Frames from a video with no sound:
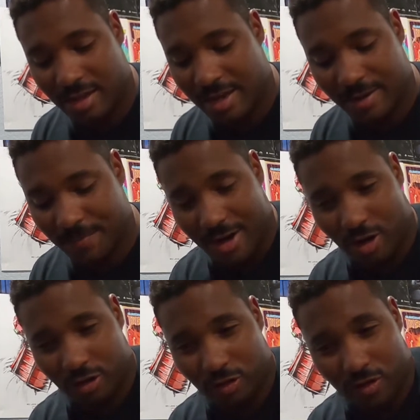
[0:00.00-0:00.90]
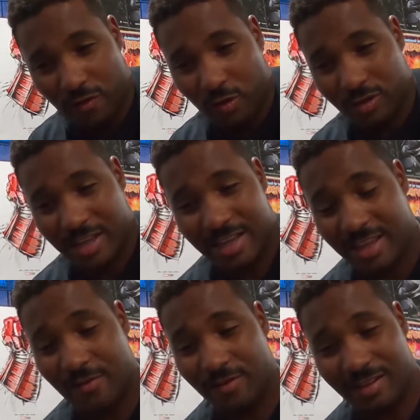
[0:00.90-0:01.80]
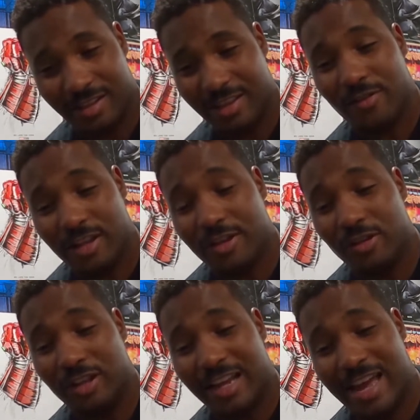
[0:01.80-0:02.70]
like, and also of course like they they will let you know like,